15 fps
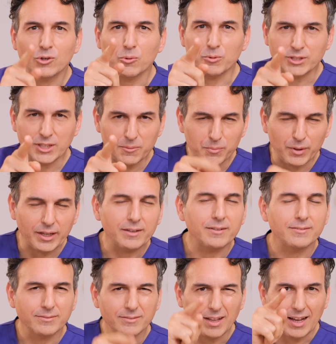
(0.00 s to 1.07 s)
As always,
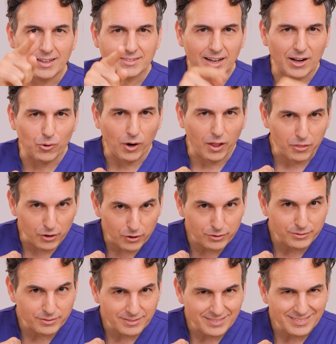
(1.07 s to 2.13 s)
to
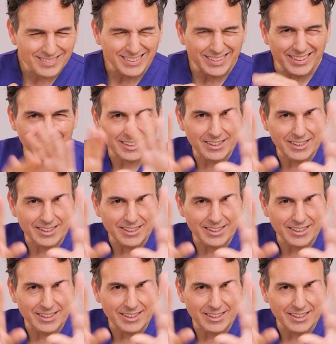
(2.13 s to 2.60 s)
healing and beyond.